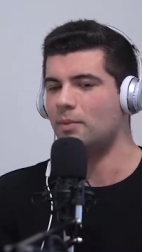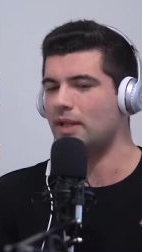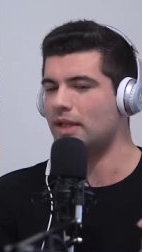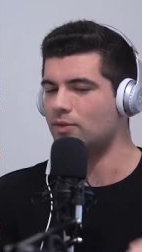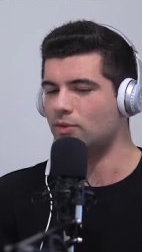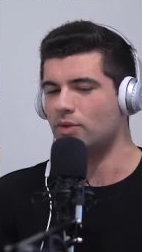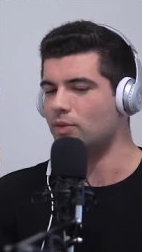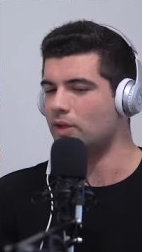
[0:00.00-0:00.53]
But
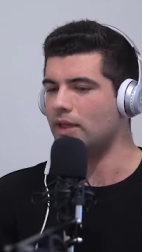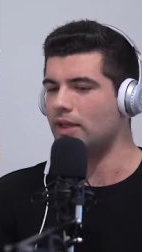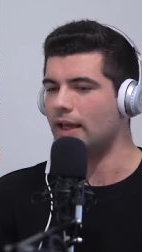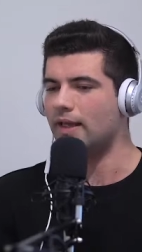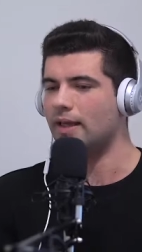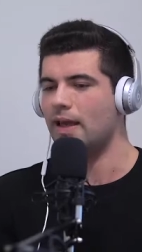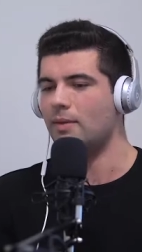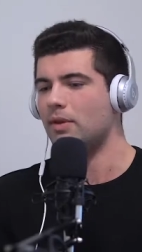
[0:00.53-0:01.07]
that's what really
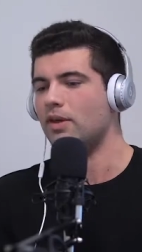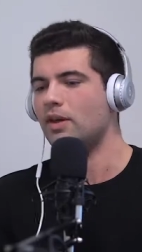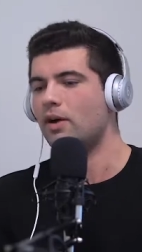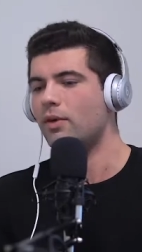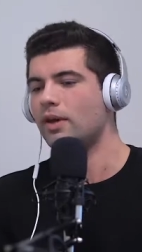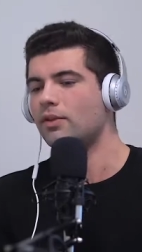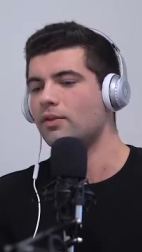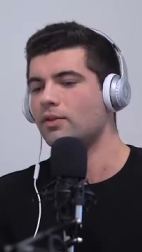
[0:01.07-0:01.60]
kept me
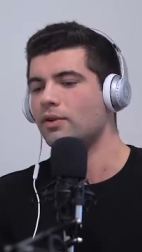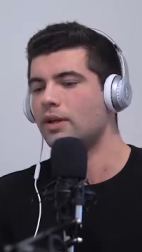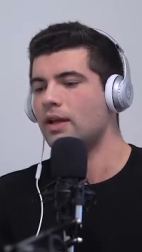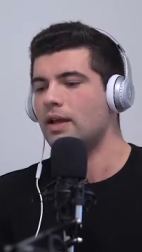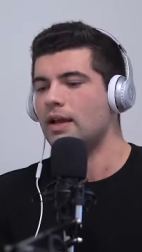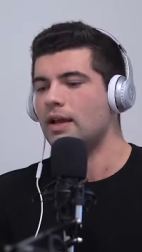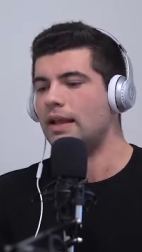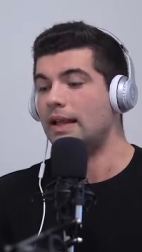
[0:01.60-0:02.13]
going through it.
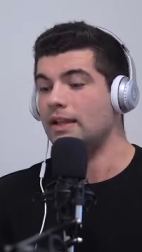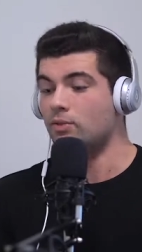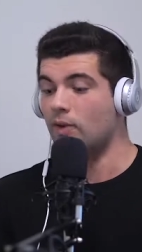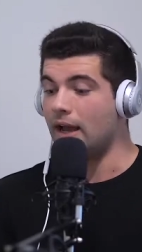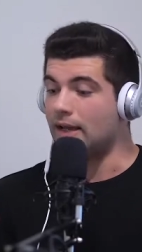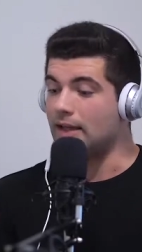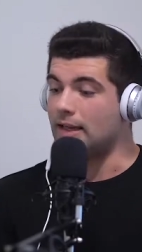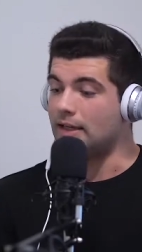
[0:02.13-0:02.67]
And that's
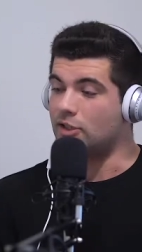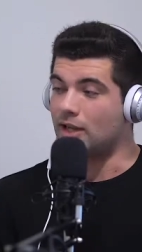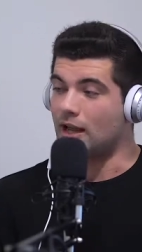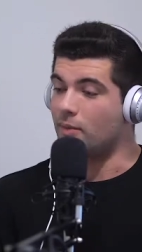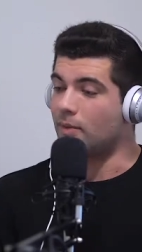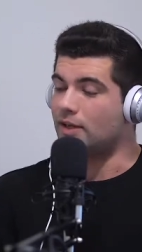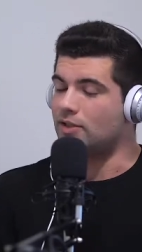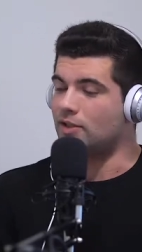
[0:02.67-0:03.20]
why I niched
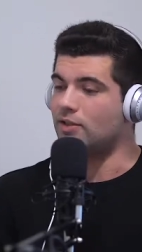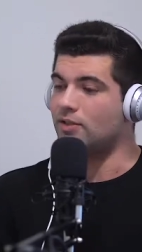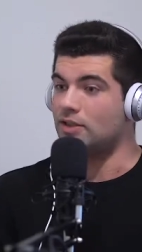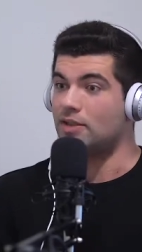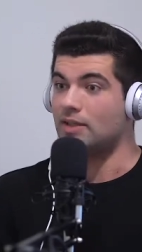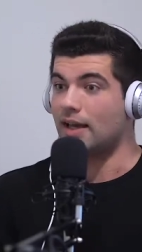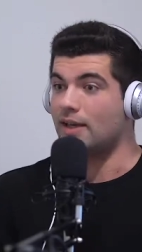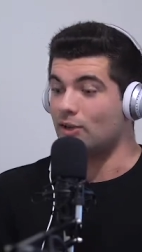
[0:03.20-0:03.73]
down my
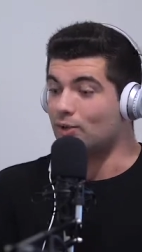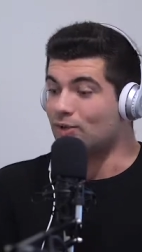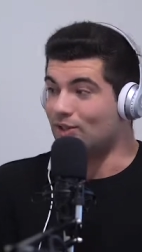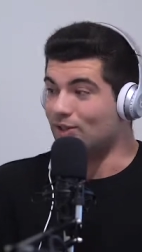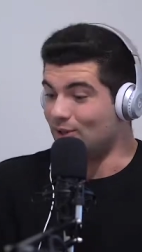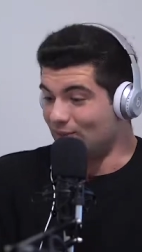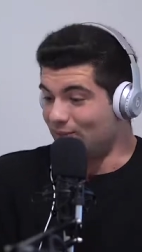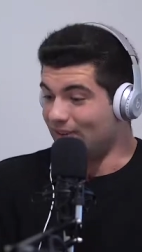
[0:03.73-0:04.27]
services. I used
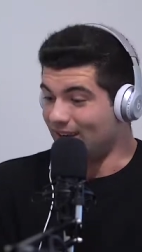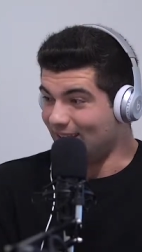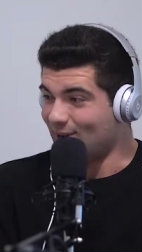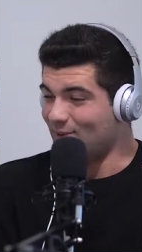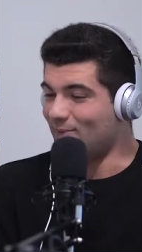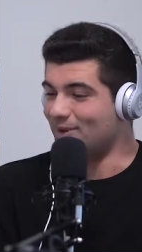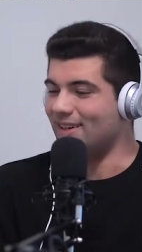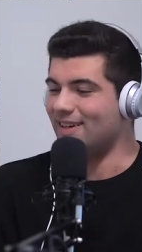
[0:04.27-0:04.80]
to do
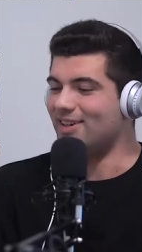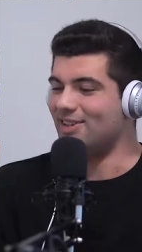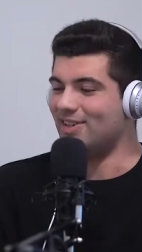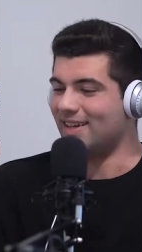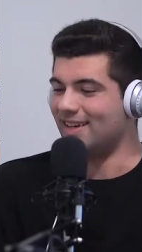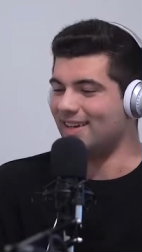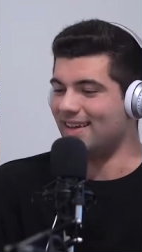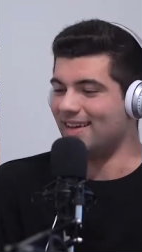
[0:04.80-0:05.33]
video
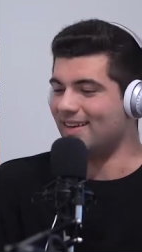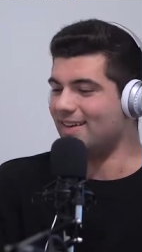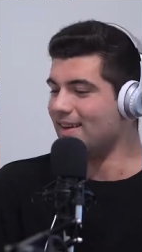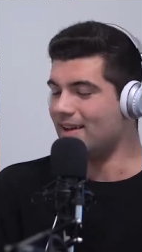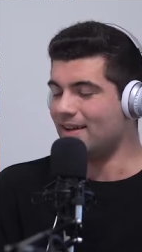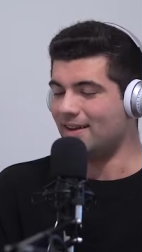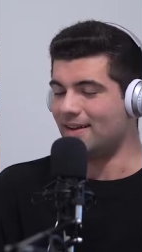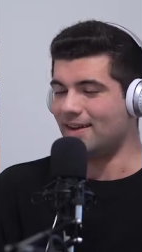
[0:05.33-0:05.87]
production
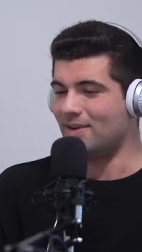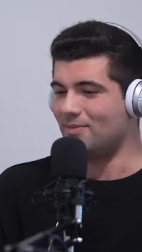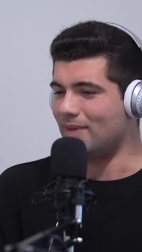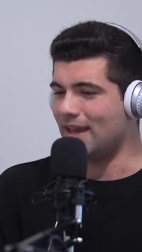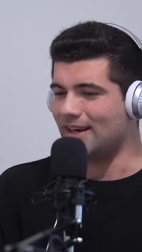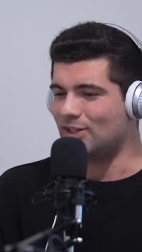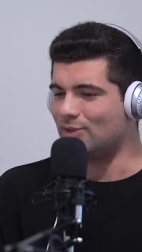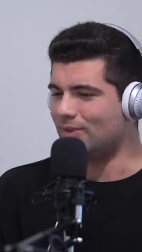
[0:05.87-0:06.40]
and
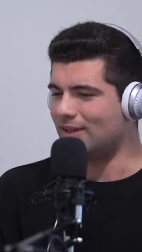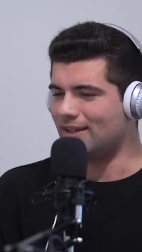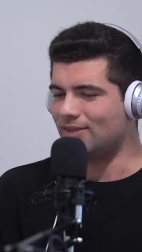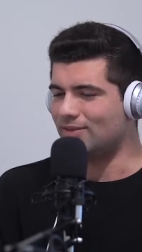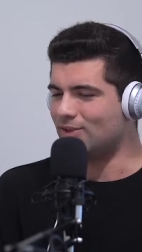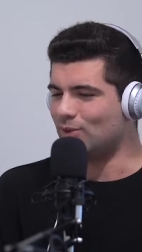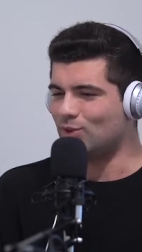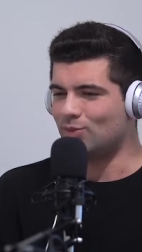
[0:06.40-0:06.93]
management
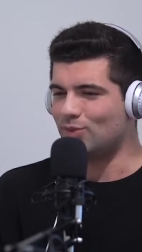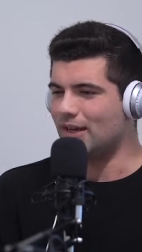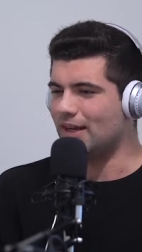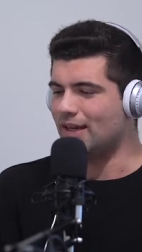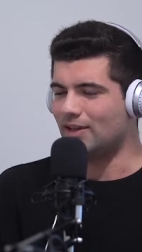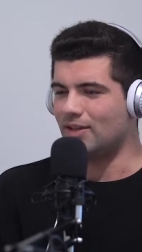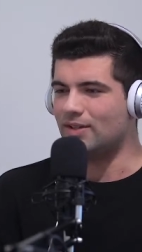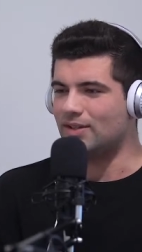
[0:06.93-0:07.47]
of social
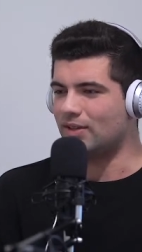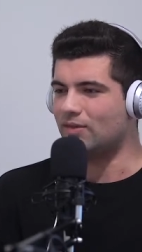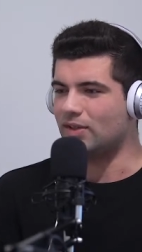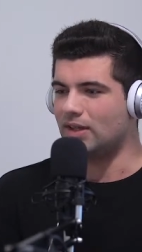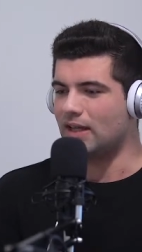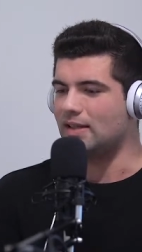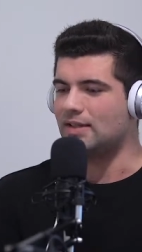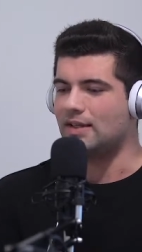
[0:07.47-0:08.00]
media and all these different
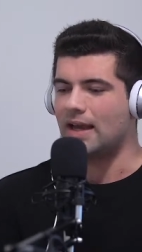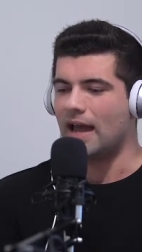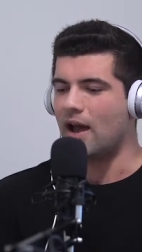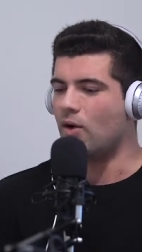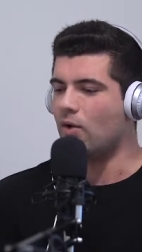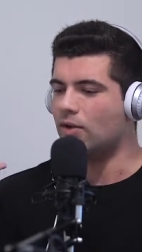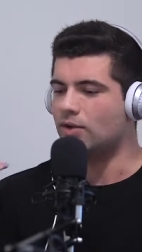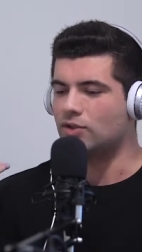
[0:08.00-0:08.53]
things.
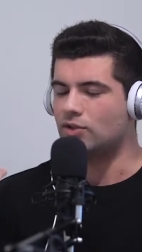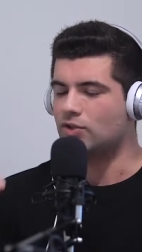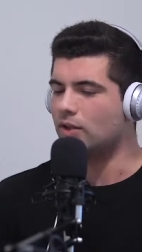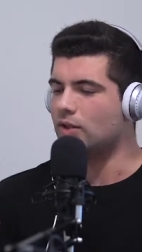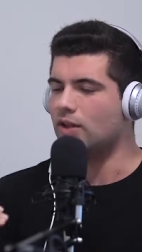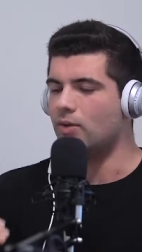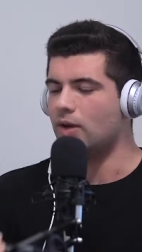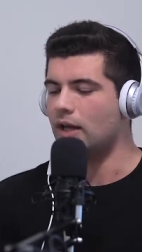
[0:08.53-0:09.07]
Now,
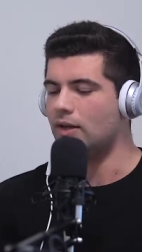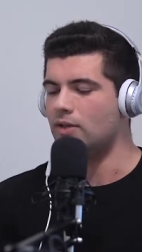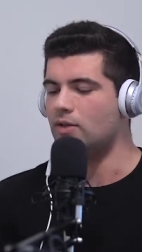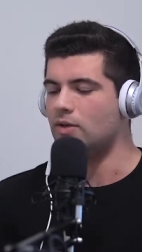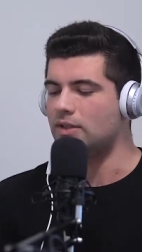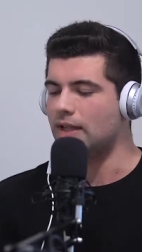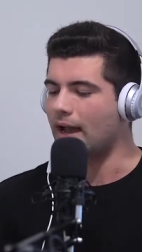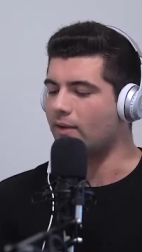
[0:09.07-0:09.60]
strictly what I do
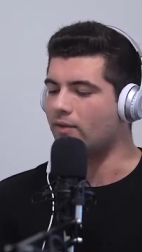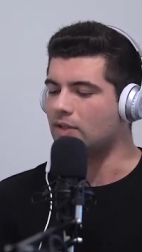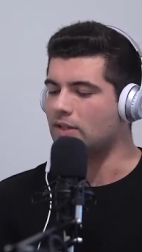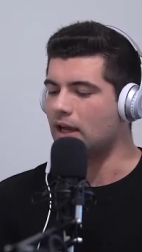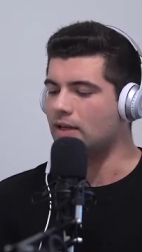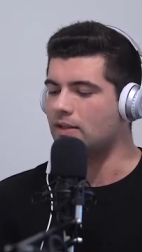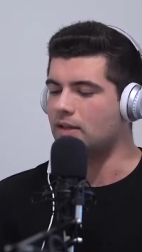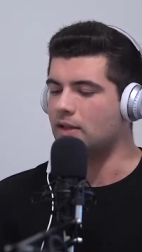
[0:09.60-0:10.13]
is
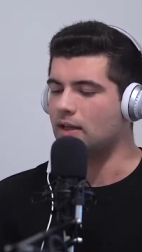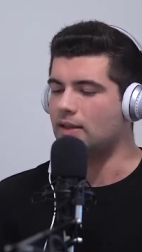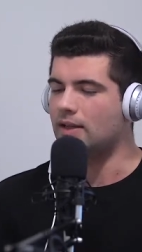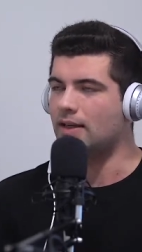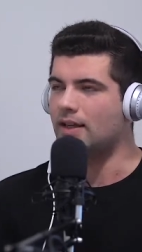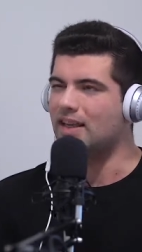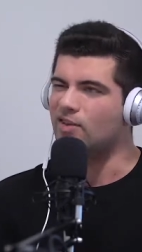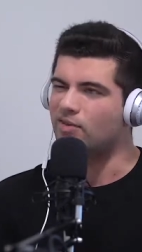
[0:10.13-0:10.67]
advertising. And
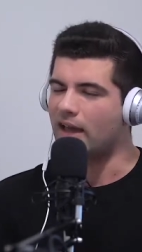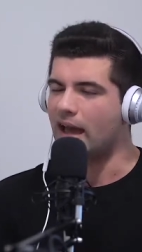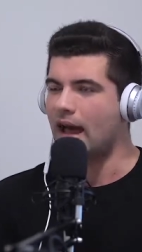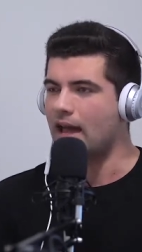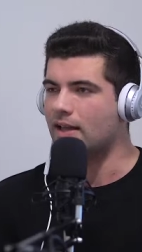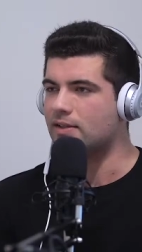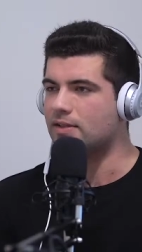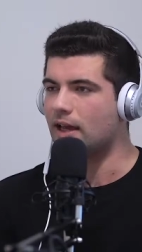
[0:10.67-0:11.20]
then if
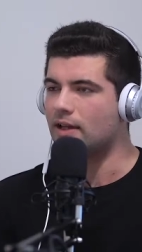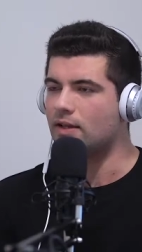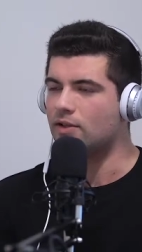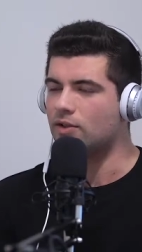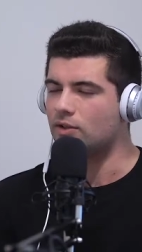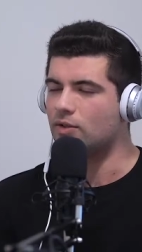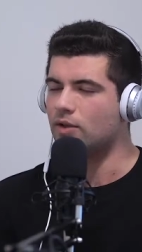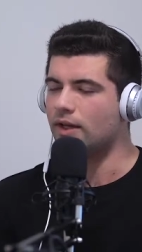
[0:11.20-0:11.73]
asked, I can
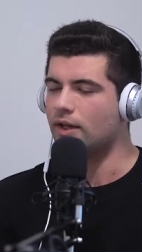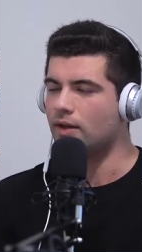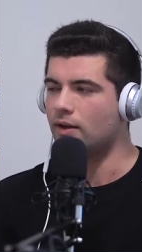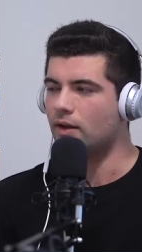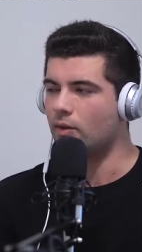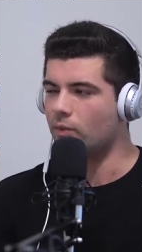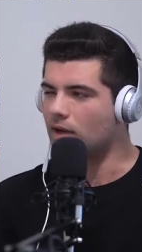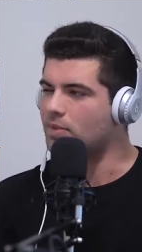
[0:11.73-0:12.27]
do a
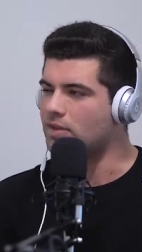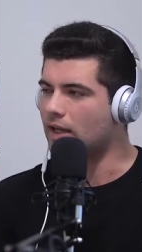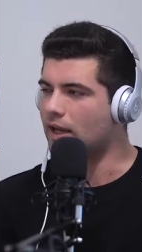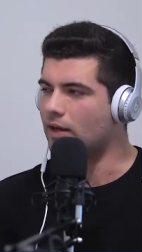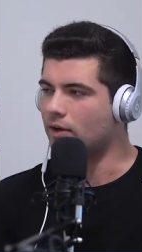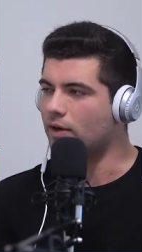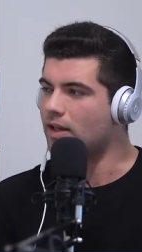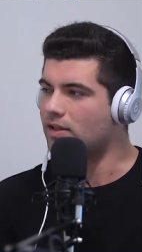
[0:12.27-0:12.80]

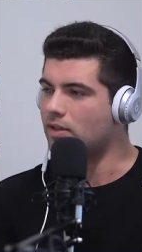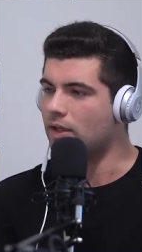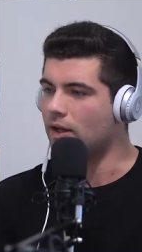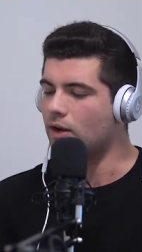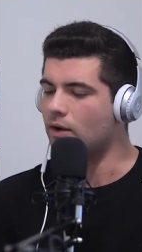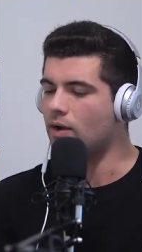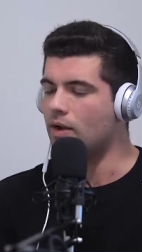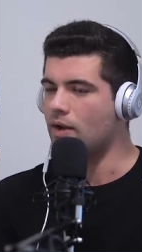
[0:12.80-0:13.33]
website or
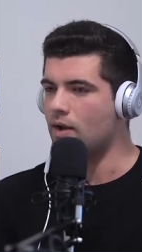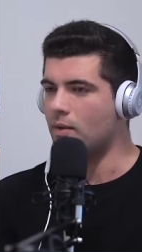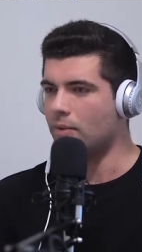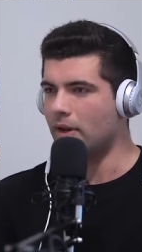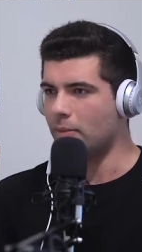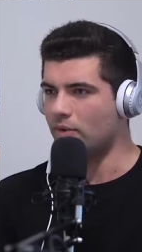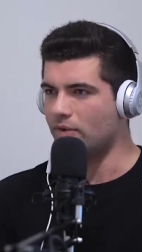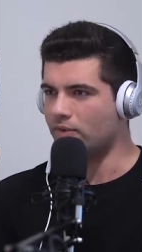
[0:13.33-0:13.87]
SEO,
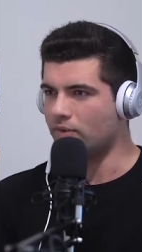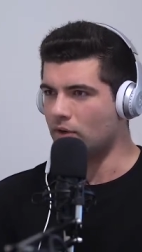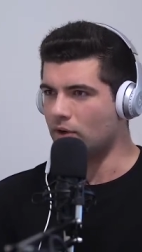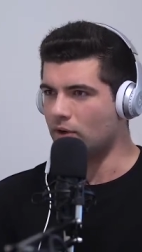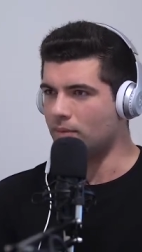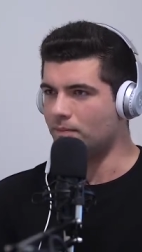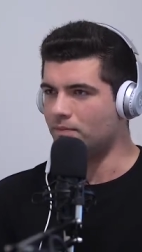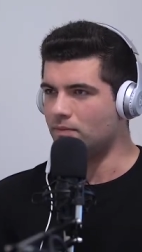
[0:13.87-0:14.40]
but I
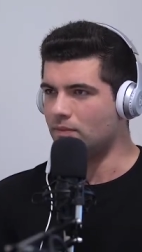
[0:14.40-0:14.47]
prefer